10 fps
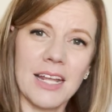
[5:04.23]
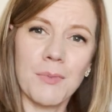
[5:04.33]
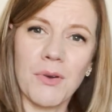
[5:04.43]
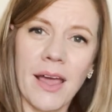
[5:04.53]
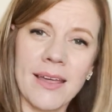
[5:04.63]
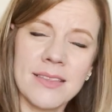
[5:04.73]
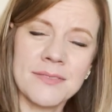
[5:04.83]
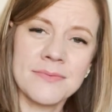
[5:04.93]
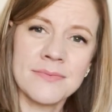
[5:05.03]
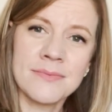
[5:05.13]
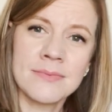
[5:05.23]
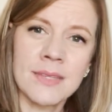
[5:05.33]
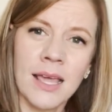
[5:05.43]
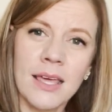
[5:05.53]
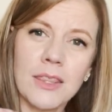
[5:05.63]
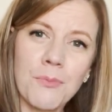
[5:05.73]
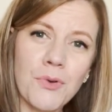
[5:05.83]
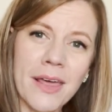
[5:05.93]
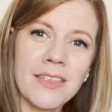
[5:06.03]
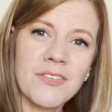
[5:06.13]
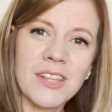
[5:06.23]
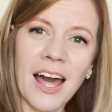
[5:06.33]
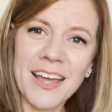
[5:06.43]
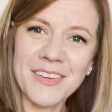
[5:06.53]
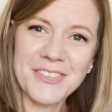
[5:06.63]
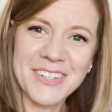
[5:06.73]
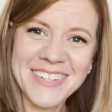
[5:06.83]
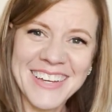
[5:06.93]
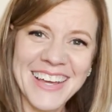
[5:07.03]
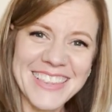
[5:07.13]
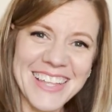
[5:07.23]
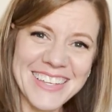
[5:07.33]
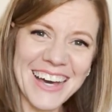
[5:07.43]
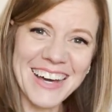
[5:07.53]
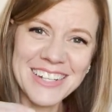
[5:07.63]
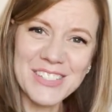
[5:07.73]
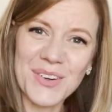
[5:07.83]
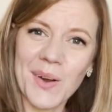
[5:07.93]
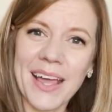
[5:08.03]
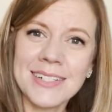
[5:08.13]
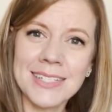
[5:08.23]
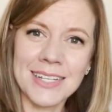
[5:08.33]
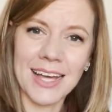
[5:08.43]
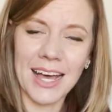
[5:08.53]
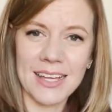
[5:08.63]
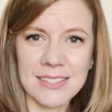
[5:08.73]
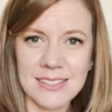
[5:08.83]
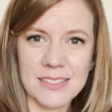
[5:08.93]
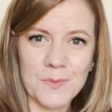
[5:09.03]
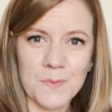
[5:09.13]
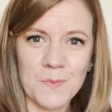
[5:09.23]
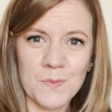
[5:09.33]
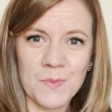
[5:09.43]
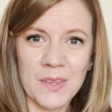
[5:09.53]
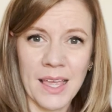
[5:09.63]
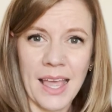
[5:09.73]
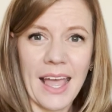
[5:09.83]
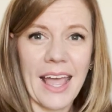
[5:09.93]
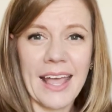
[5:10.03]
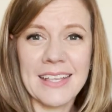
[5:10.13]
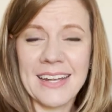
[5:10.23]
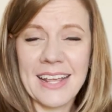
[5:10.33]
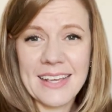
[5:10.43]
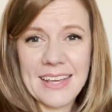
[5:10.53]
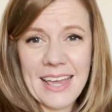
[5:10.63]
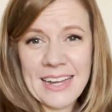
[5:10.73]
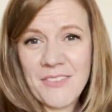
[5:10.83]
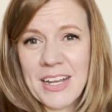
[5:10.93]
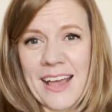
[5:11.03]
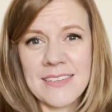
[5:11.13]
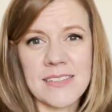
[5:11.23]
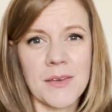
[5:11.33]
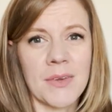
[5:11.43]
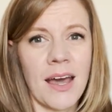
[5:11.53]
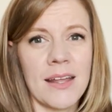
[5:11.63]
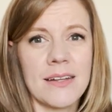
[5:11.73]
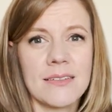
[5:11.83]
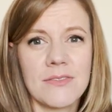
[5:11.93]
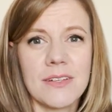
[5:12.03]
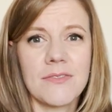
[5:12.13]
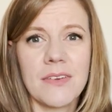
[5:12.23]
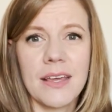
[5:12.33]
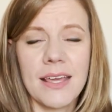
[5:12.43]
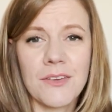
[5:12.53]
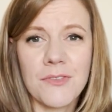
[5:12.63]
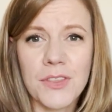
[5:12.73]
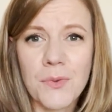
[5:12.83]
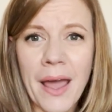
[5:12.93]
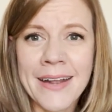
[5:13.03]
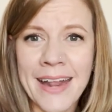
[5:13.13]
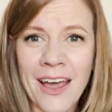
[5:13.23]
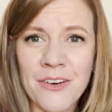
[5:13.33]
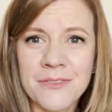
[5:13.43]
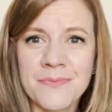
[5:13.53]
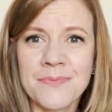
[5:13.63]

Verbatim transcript: a breath, the breath of life that God has granted us? And, and even ask Him, God, in the right now,